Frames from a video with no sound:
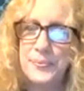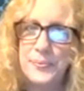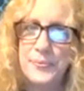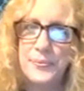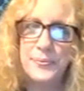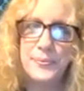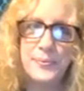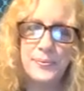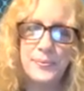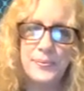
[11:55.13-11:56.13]

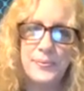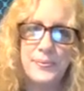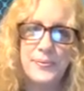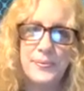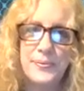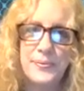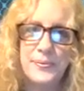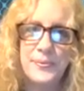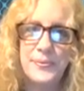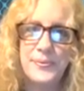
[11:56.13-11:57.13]

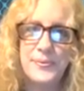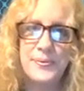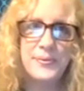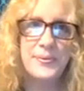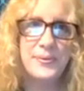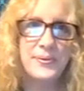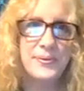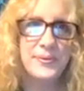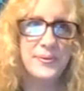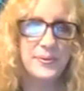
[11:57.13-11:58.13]

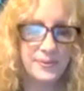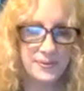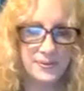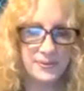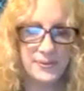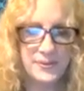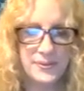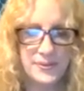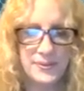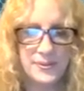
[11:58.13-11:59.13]

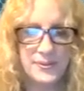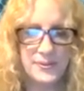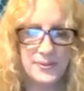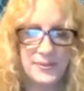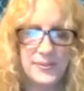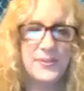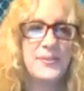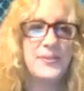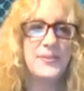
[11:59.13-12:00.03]
(not speaking)